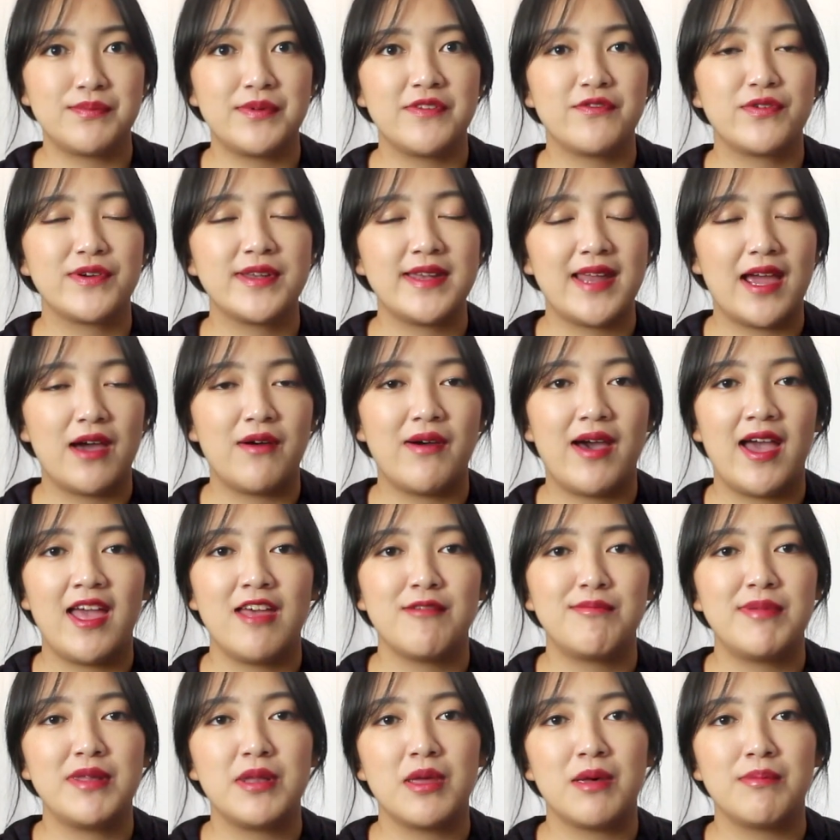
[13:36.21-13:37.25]
but for now I
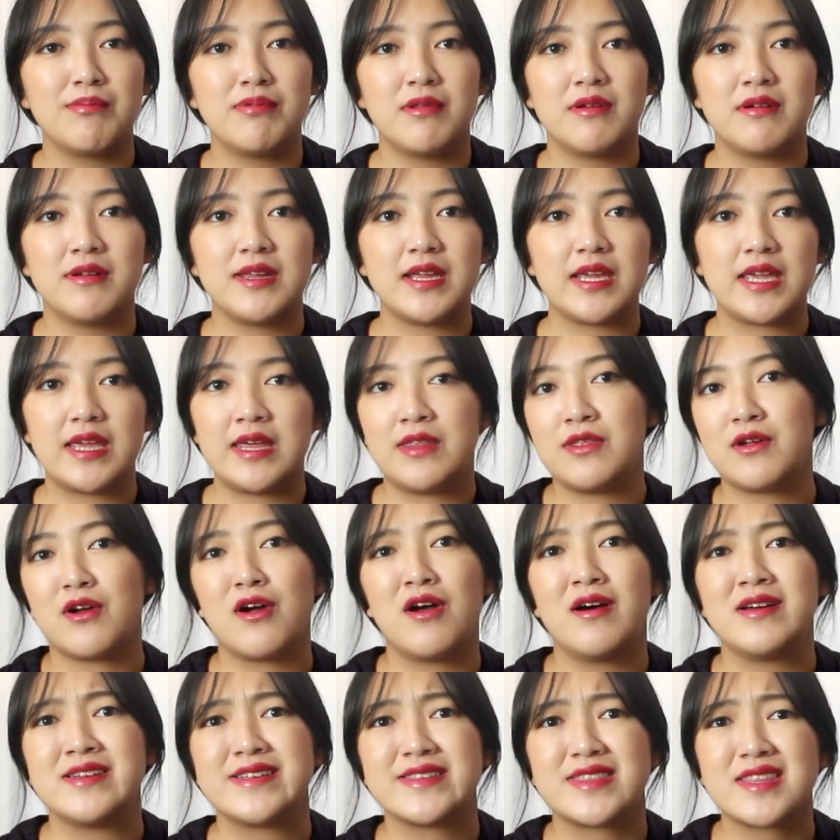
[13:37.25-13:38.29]
have been uploading either
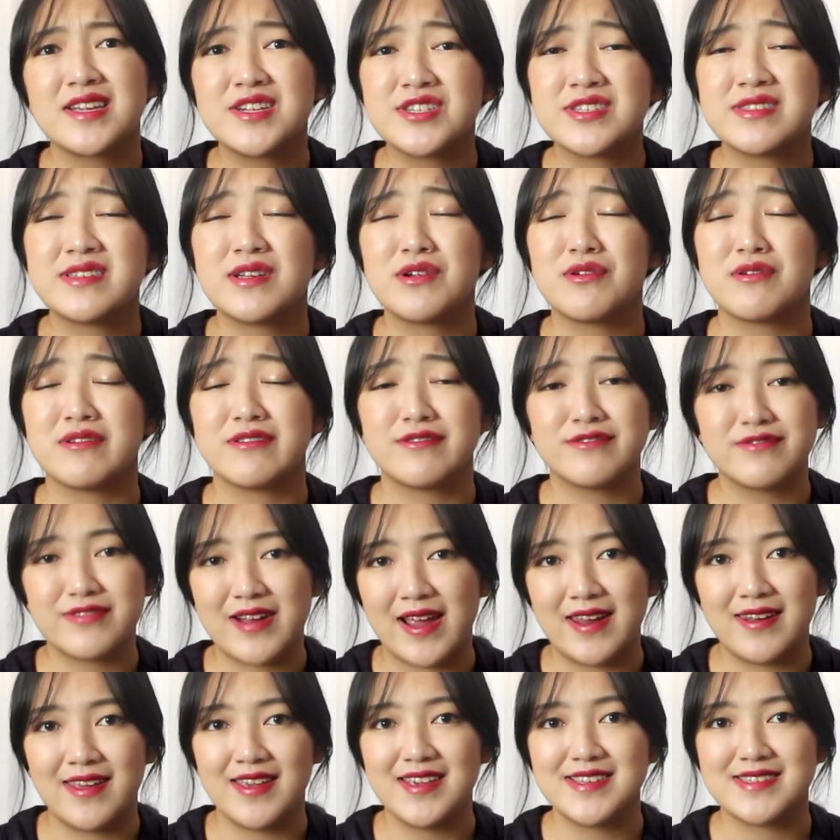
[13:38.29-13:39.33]
on a Thursday or a
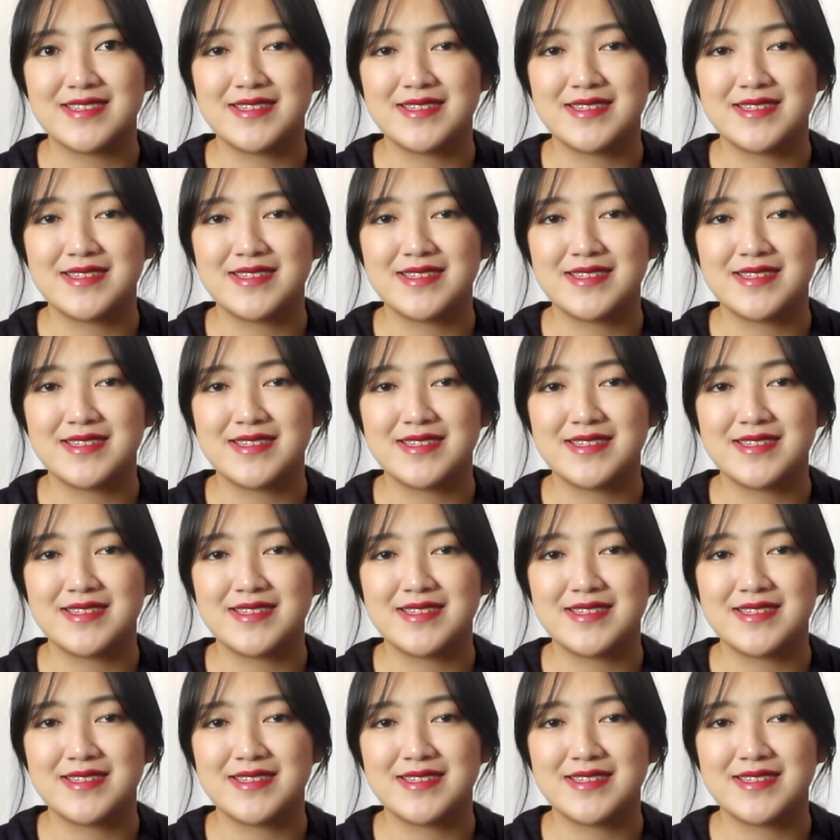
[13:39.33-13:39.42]
Friday.